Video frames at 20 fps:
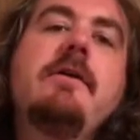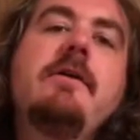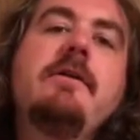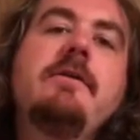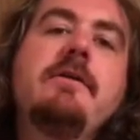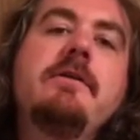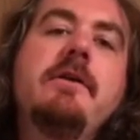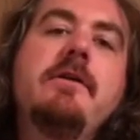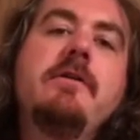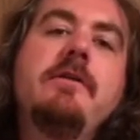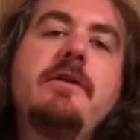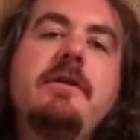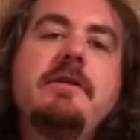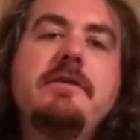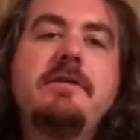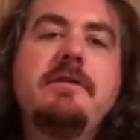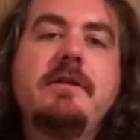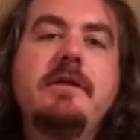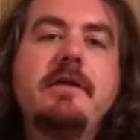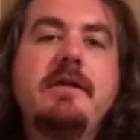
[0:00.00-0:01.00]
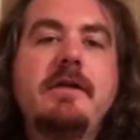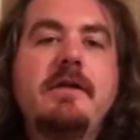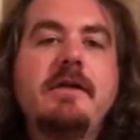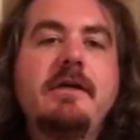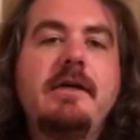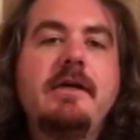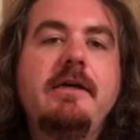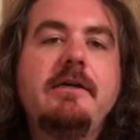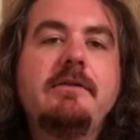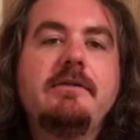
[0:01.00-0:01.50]
So this
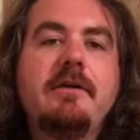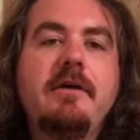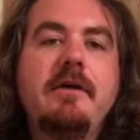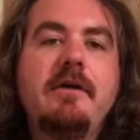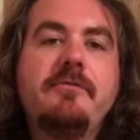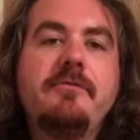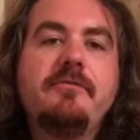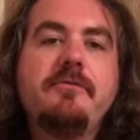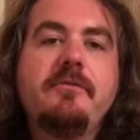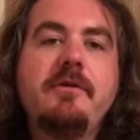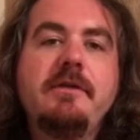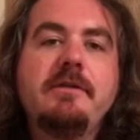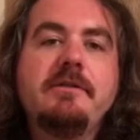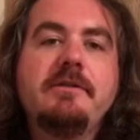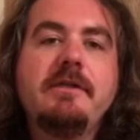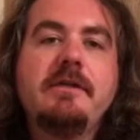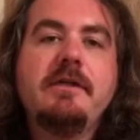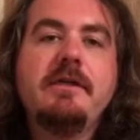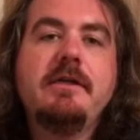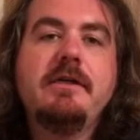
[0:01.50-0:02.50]
kicks off what